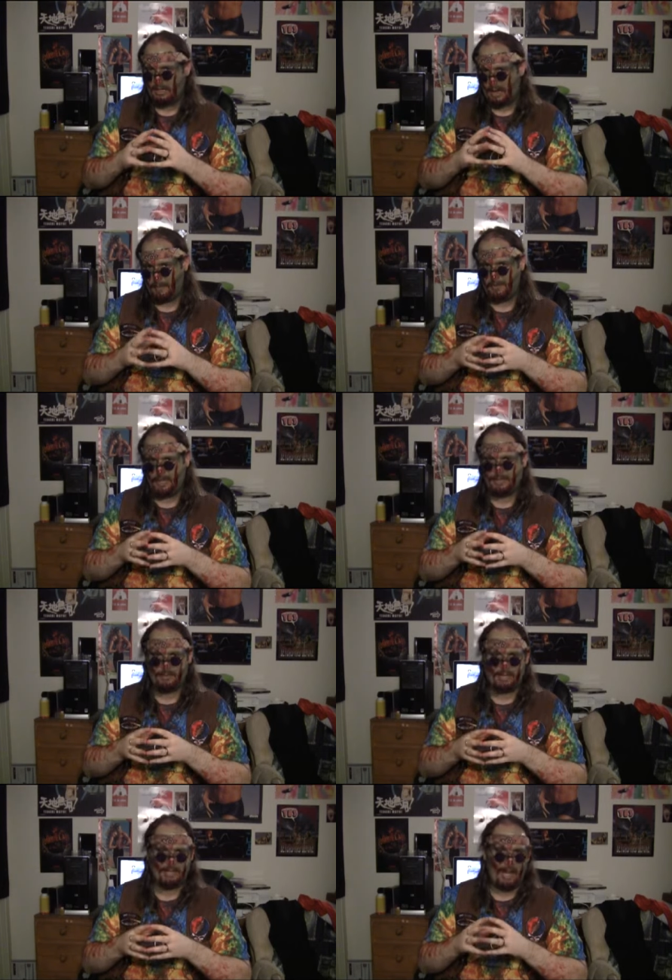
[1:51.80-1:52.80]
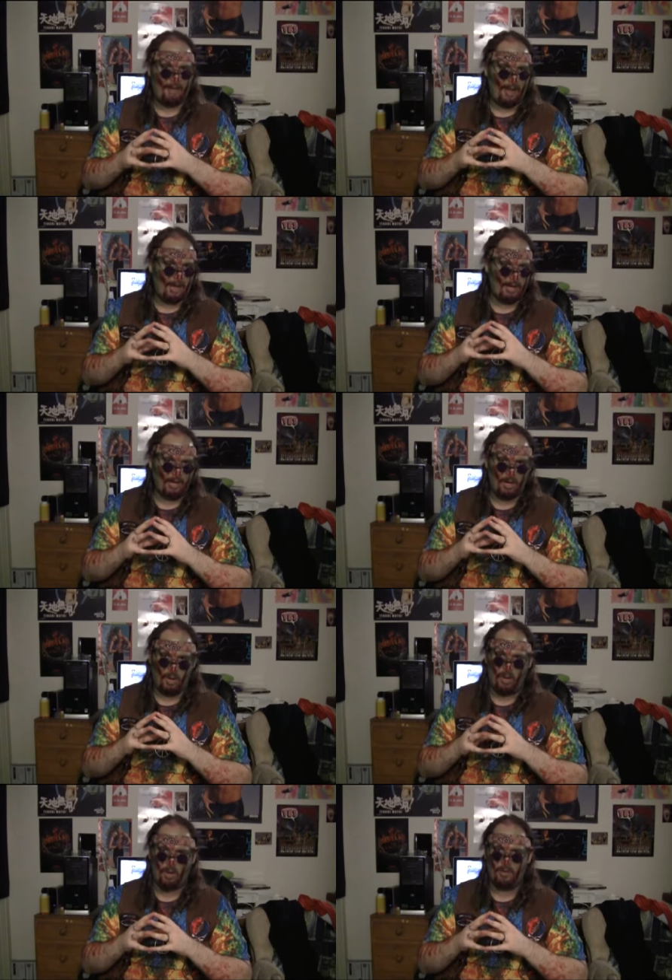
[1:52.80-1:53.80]
Couple things I'm going to say. I'm not going to
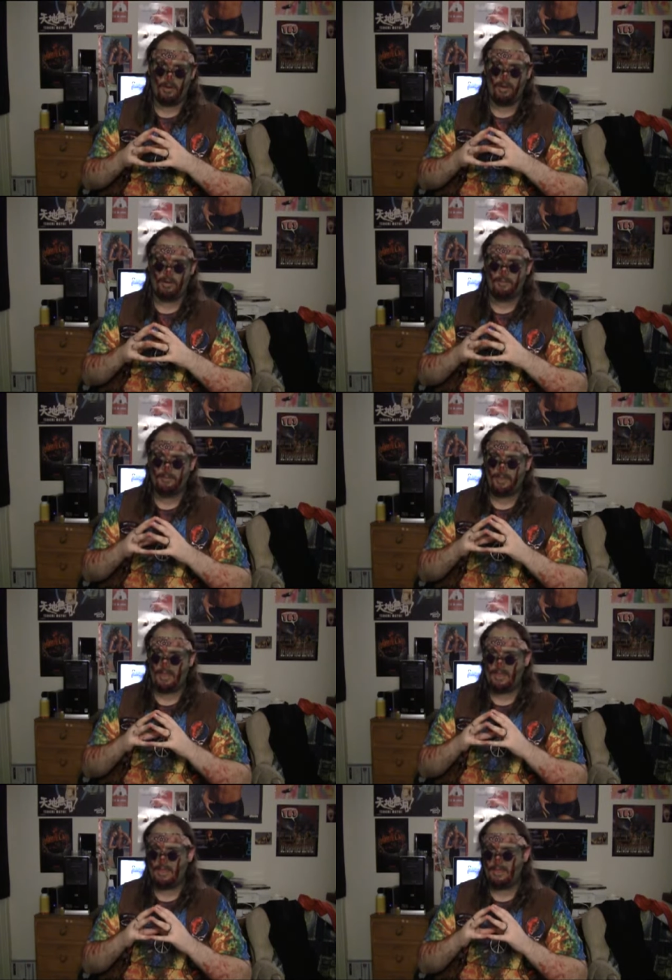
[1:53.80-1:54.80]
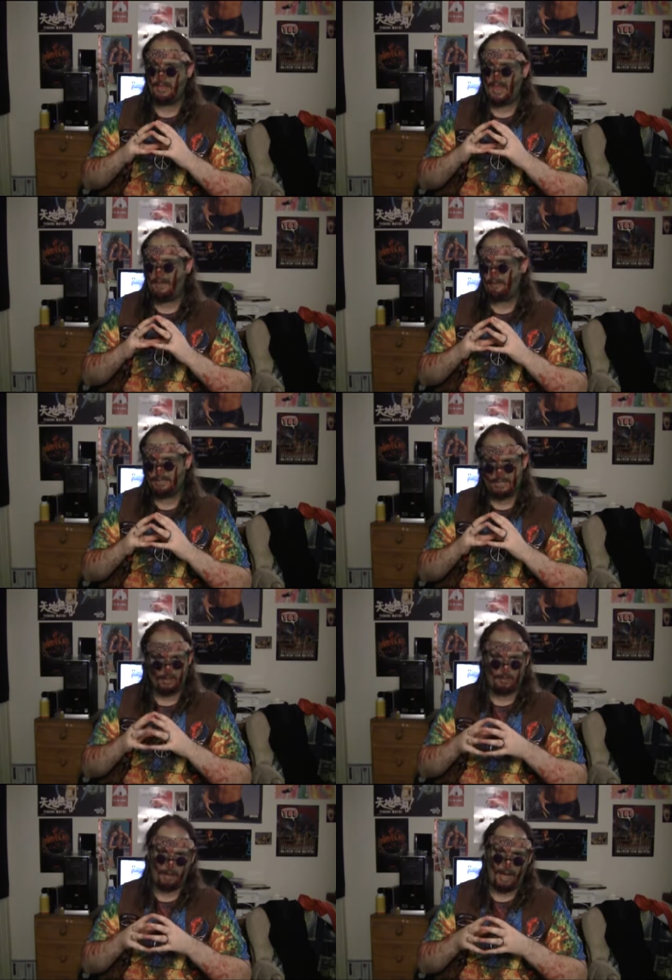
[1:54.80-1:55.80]
go over every
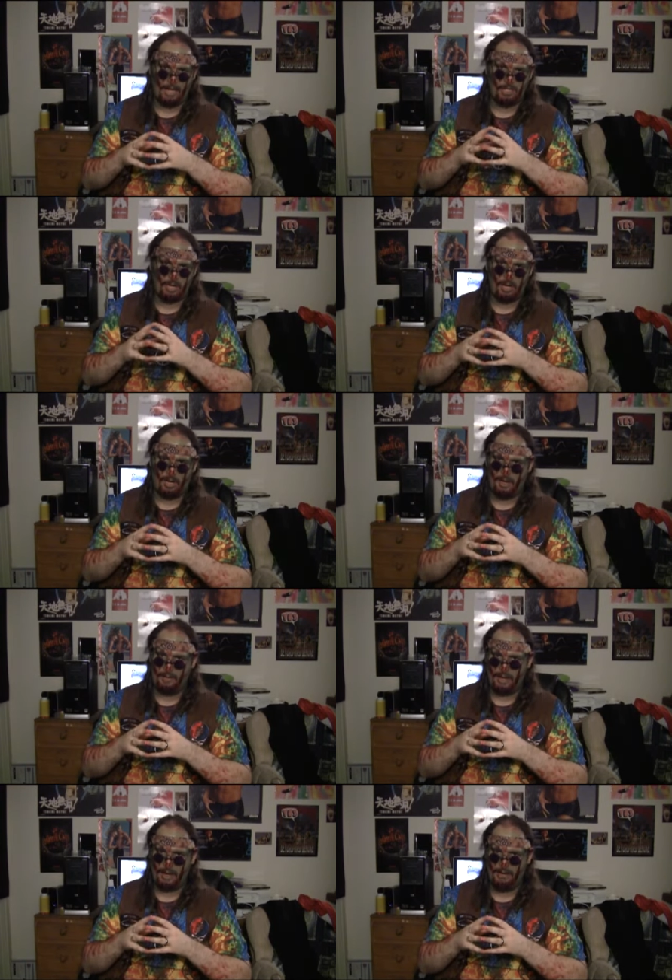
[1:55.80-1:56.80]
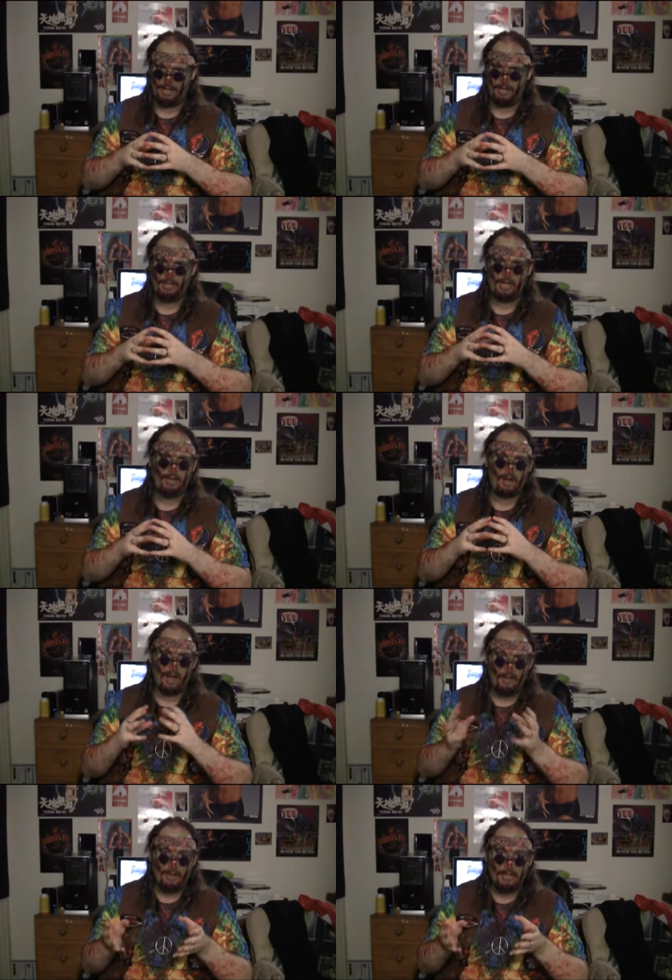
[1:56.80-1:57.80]
single match um, that Undertaker did.
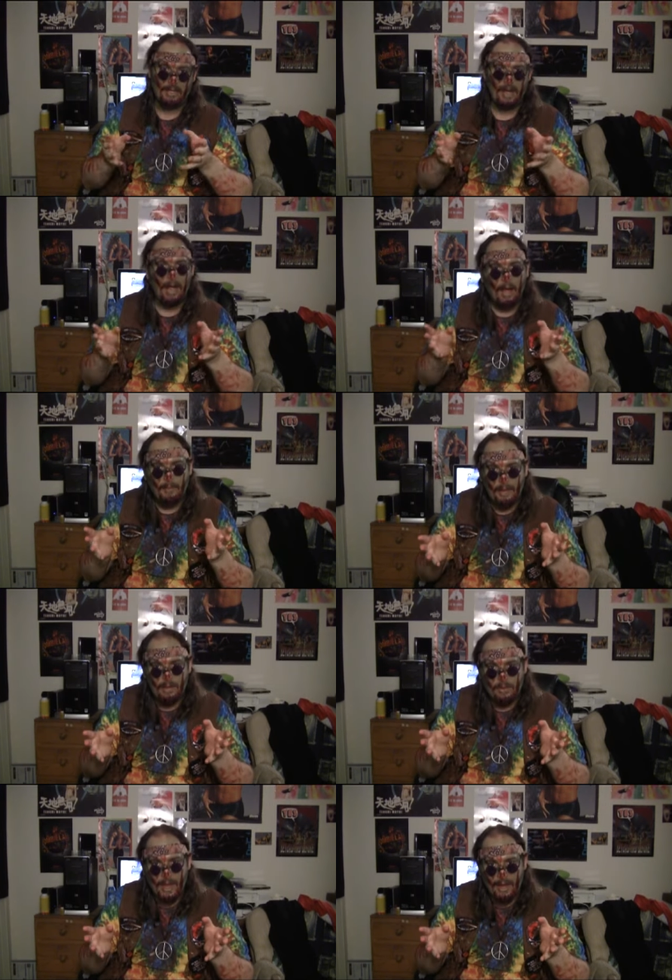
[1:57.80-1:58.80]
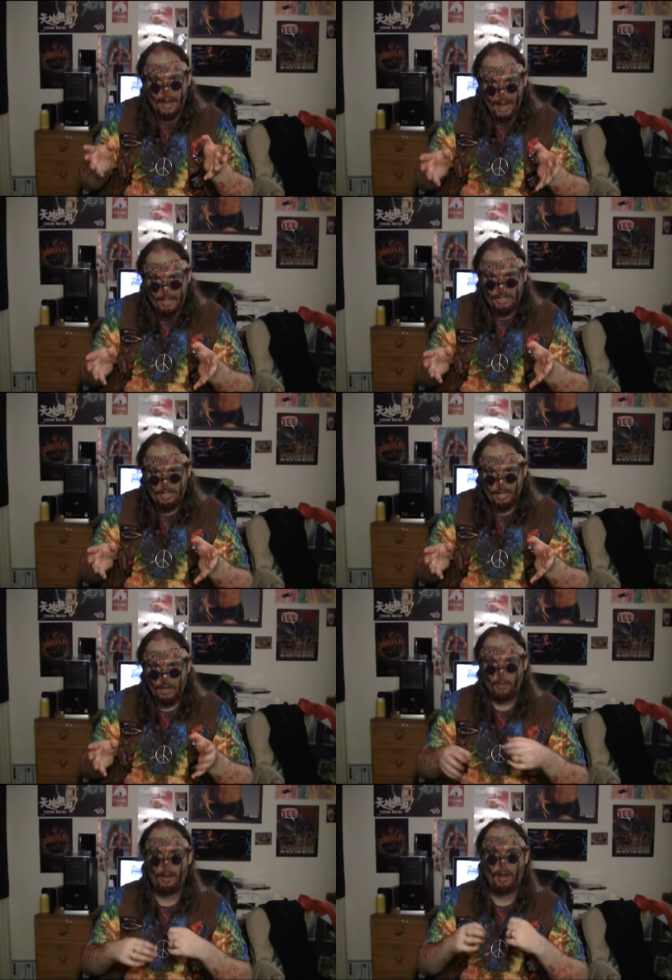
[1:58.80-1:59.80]
Obviously, I'm going to do that next
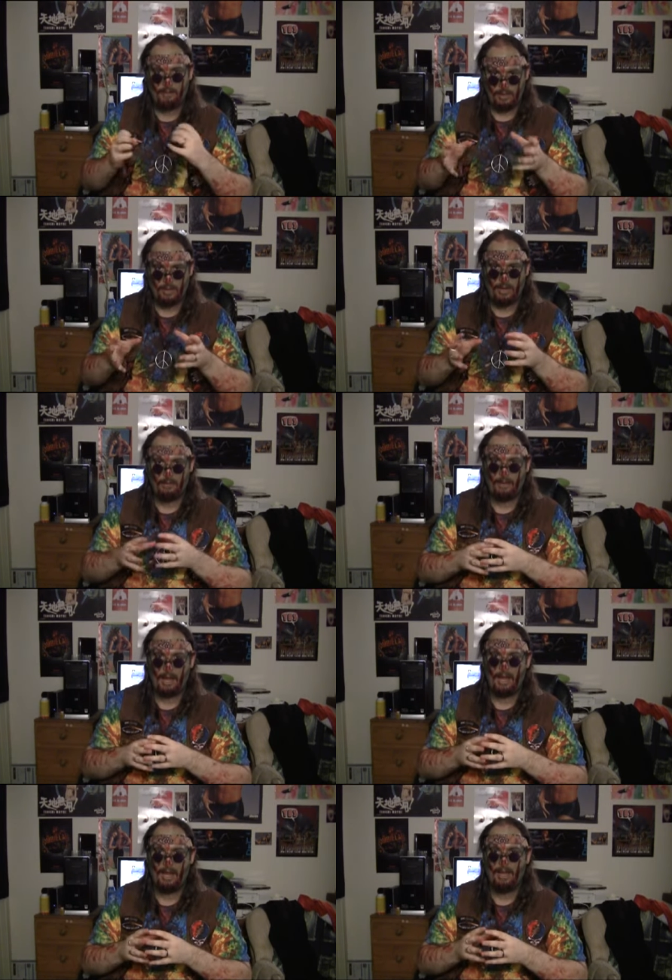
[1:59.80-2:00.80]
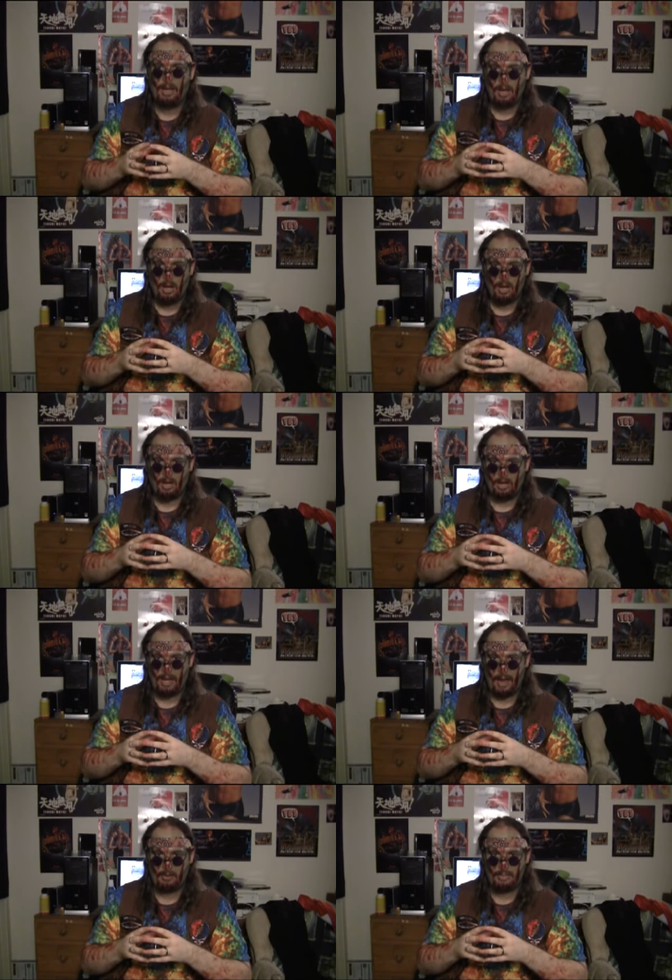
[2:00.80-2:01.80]
year when I'm doing my
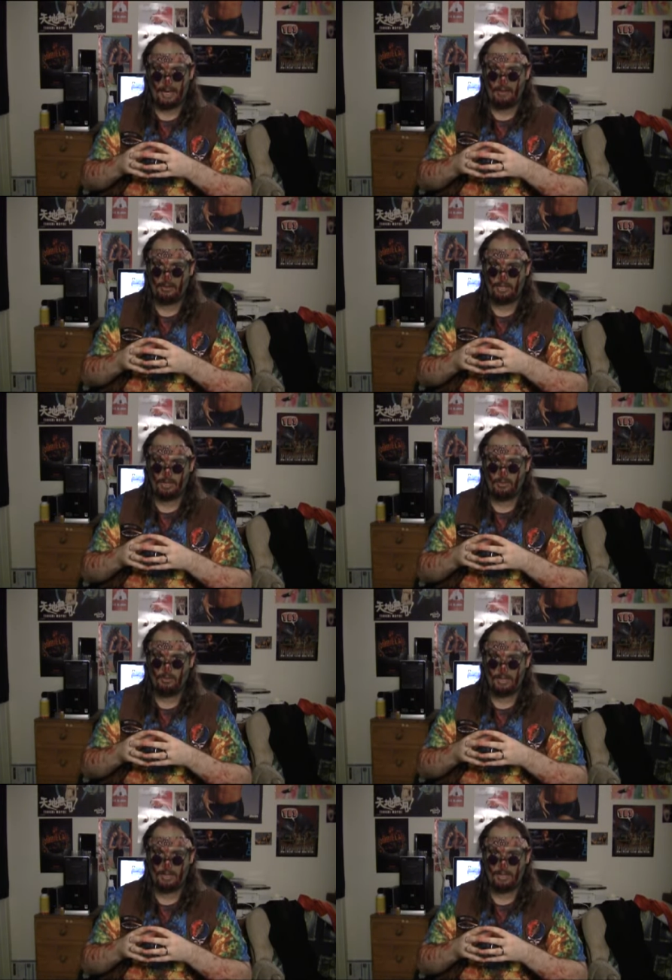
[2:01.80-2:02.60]
countdown to